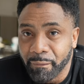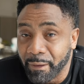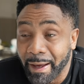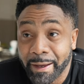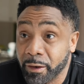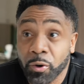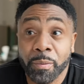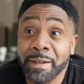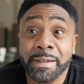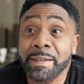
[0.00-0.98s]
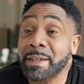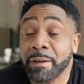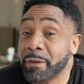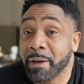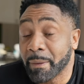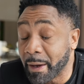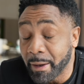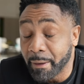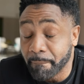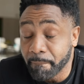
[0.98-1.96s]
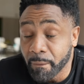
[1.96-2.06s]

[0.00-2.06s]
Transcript: flag and nobody says anything about it.